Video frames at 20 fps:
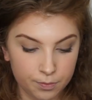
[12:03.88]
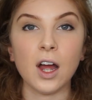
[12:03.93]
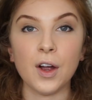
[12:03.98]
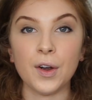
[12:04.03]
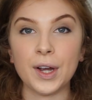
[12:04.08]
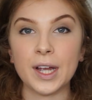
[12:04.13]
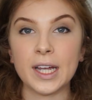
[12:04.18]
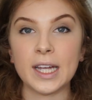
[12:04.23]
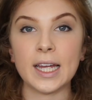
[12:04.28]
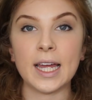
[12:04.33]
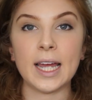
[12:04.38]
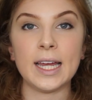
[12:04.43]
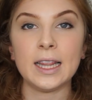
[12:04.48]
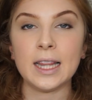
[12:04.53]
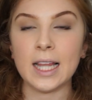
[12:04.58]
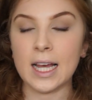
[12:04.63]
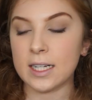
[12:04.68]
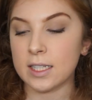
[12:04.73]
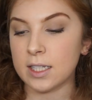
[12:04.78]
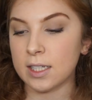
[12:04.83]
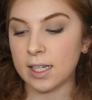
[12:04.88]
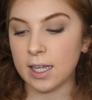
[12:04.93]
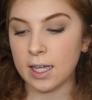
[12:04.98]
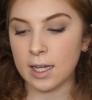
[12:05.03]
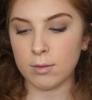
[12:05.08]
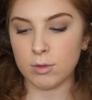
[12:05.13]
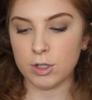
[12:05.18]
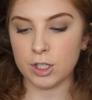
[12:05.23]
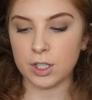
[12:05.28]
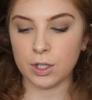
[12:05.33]
Alright, and lastly,
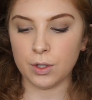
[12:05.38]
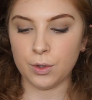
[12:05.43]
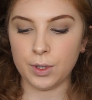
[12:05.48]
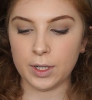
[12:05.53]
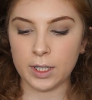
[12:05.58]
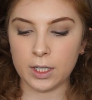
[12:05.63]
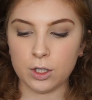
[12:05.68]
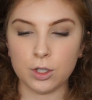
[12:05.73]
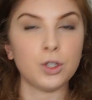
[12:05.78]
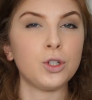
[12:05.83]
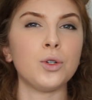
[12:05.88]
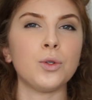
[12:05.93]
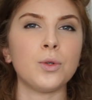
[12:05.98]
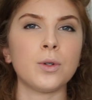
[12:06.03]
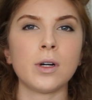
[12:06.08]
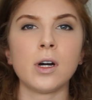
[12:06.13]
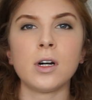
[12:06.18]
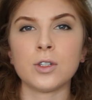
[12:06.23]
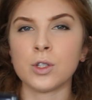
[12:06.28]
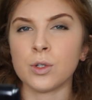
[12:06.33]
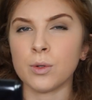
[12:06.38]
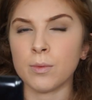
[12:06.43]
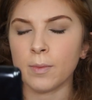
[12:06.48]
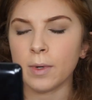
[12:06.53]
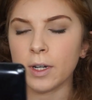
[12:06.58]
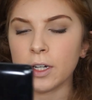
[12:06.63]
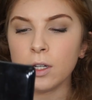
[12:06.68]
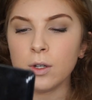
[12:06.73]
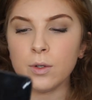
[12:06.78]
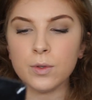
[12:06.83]
I'm just going to contour
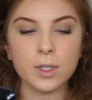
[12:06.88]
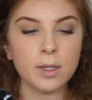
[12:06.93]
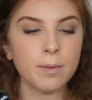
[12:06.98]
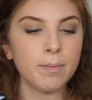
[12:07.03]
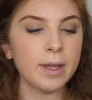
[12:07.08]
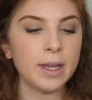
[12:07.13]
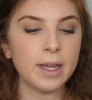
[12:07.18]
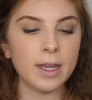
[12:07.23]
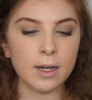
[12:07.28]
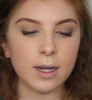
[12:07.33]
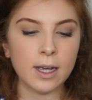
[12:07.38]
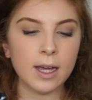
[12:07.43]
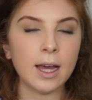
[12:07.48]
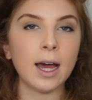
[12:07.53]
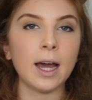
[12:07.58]
my nose a bit.